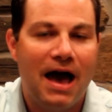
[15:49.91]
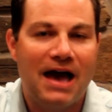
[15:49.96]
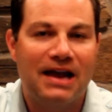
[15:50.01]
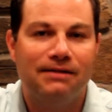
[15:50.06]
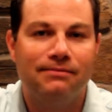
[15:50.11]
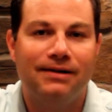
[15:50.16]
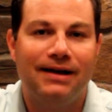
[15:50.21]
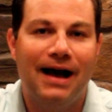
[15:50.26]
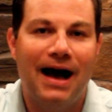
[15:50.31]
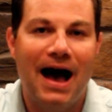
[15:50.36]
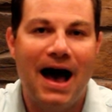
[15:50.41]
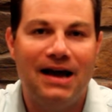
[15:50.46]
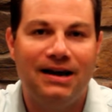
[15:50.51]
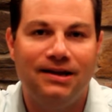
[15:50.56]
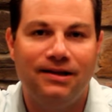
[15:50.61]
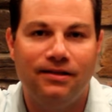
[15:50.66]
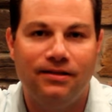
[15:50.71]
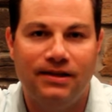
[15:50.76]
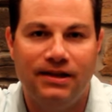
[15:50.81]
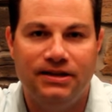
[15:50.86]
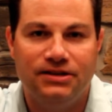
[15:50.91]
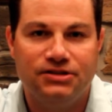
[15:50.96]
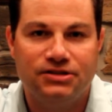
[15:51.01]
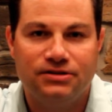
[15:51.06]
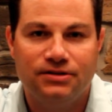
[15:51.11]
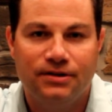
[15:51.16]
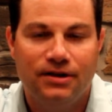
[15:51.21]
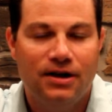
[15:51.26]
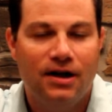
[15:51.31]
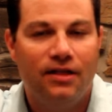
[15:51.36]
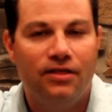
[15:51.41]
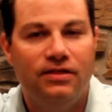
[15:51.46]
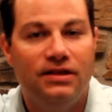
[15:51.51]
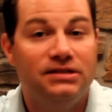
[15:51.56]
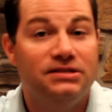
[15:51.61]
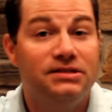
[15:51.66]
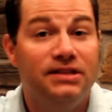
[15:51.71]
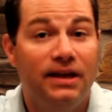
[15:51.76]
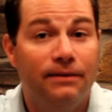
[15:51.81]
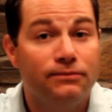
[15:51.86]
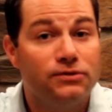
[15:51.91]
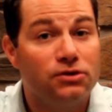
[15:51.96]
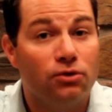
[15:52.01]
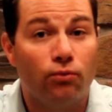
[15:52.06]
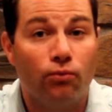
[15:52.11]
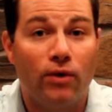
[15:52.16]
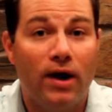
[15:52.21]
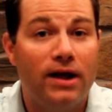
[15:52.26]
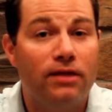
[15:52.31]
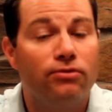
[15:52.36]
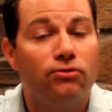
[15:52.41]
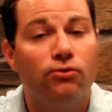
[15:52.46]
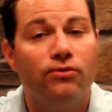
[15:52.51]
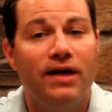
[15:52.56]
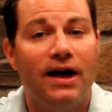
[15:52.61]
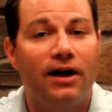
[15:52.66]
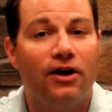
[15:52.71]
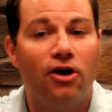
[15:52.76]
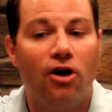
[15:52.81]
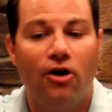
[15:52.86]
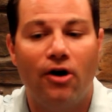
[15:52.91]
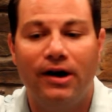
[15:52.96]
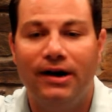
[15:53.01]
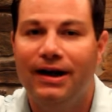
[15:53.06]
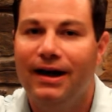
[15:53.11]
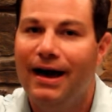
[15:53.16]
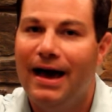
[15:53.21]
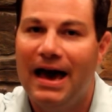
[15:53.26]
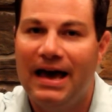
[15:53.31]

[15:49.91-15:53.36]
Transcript: and I'm guiding these nymphs right through that current.